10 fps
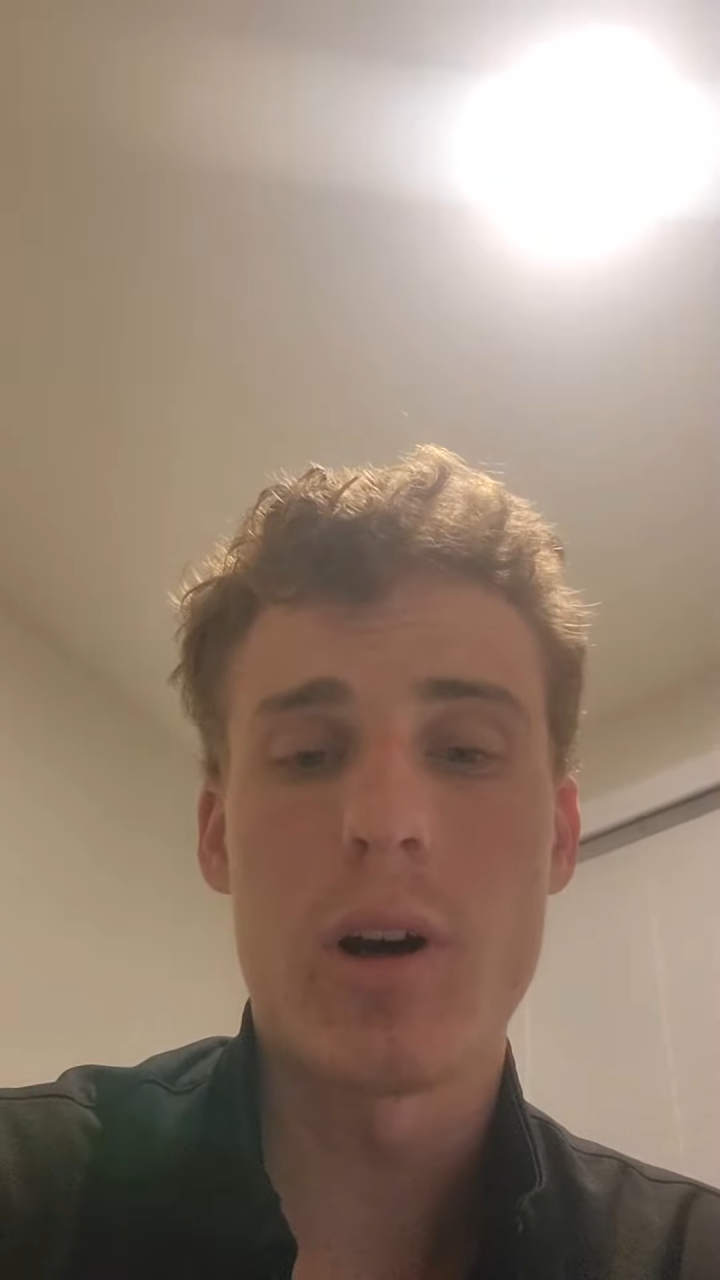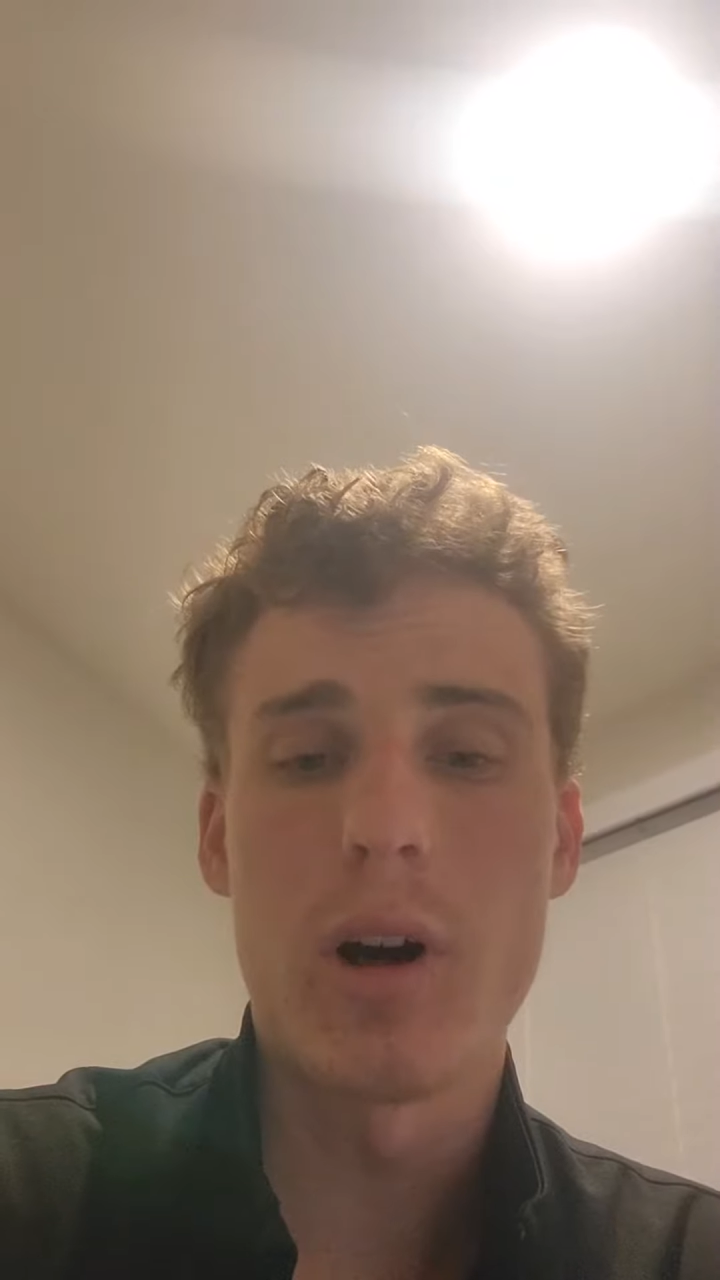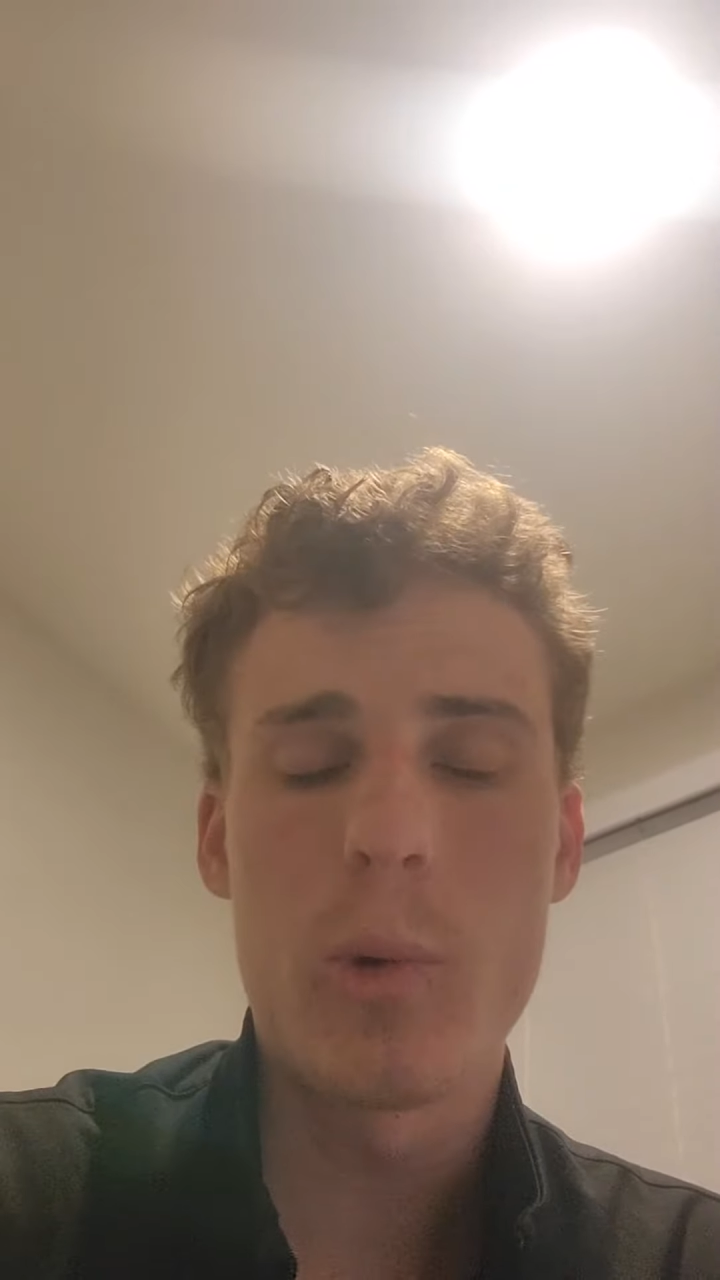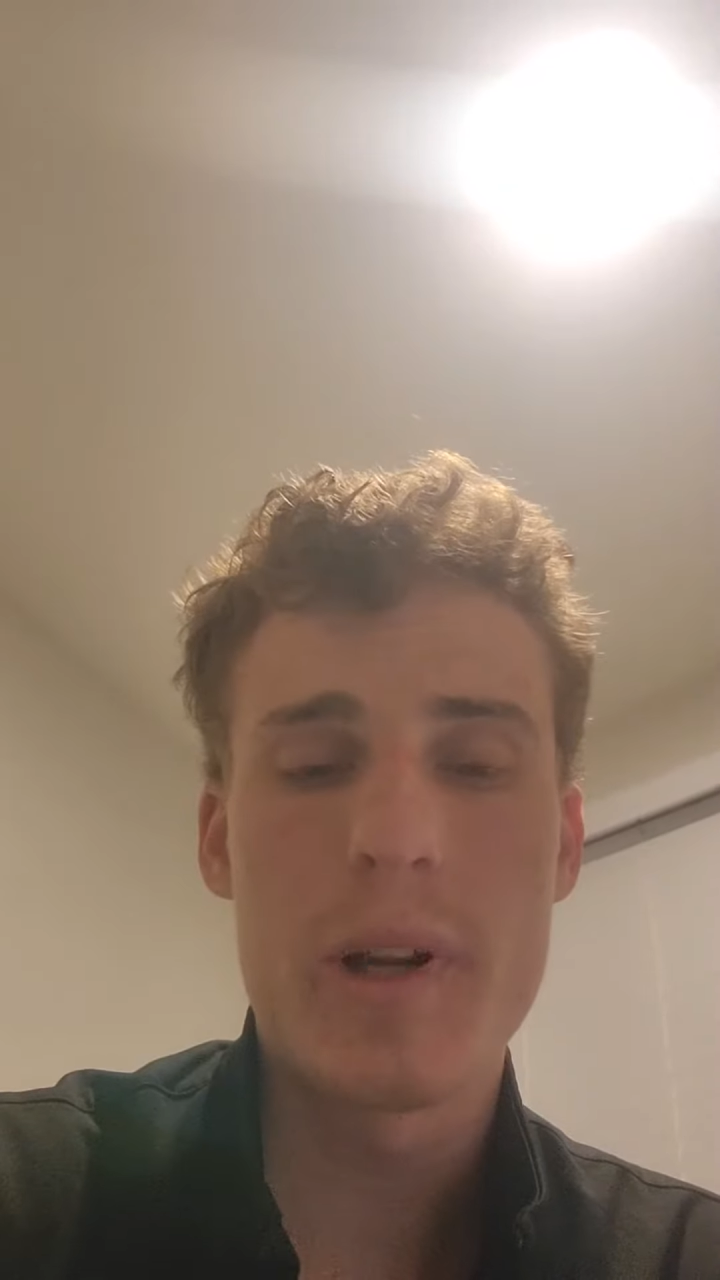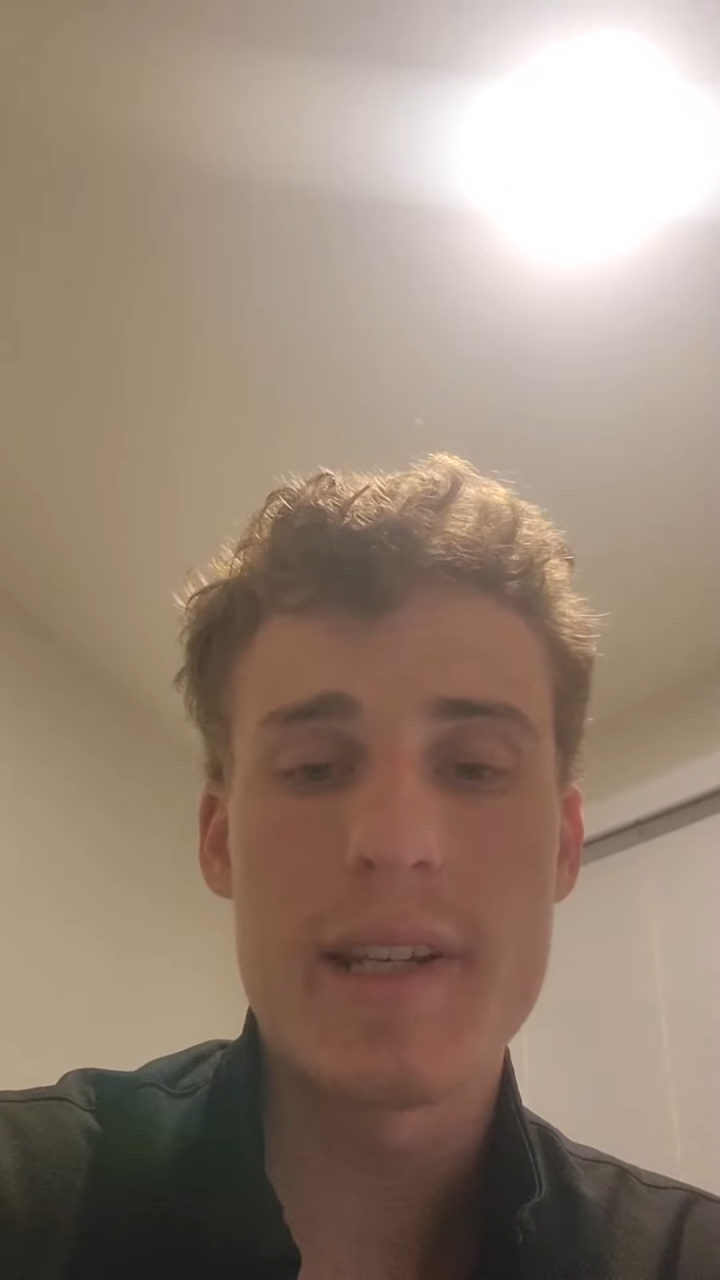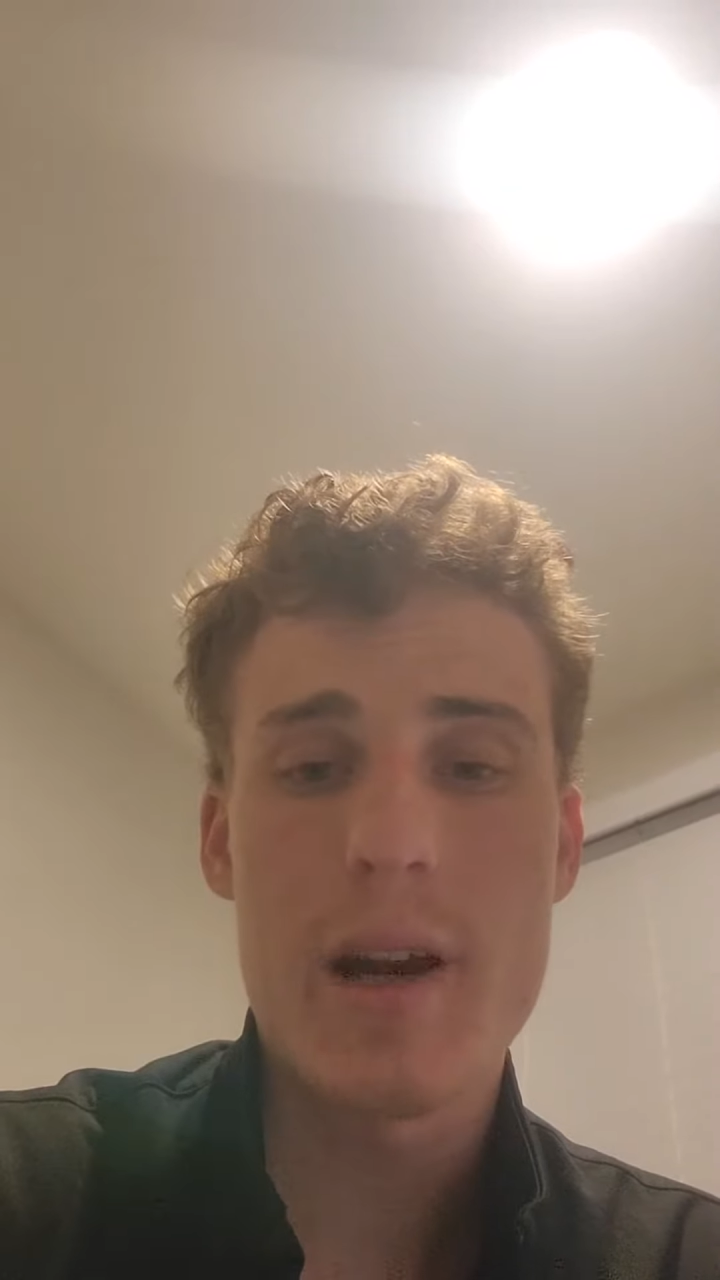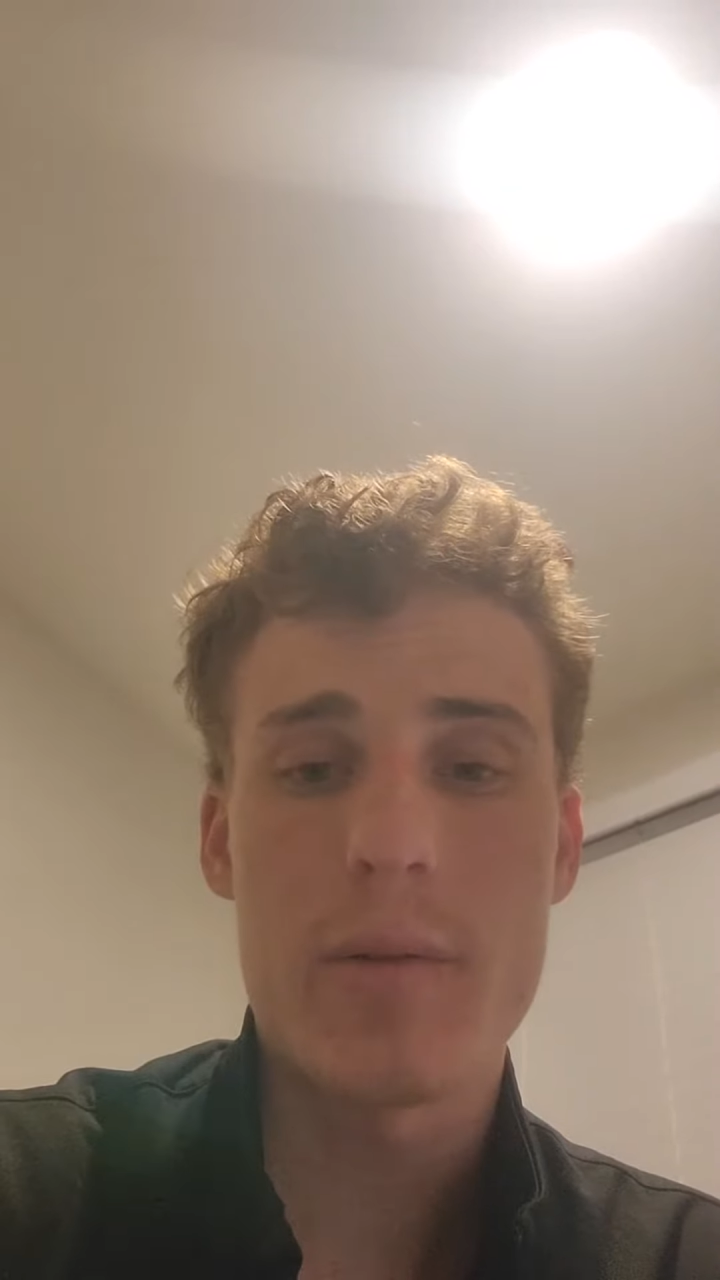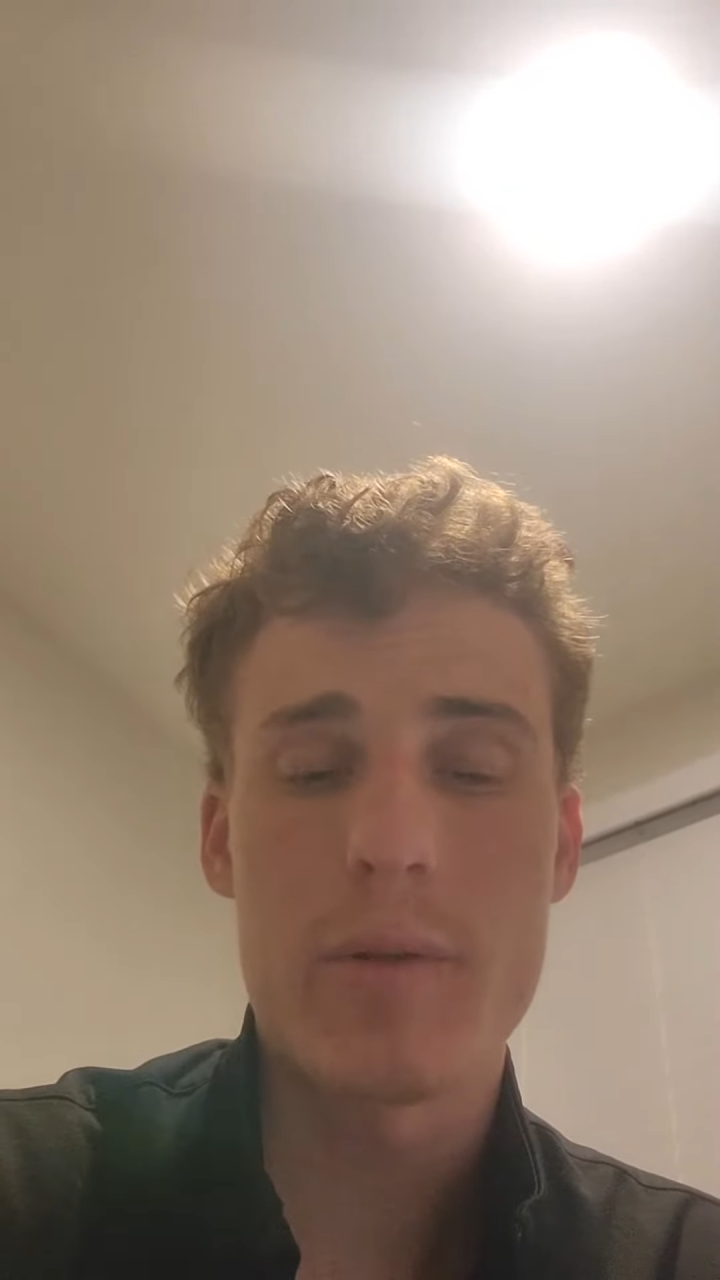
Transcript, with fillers: all went down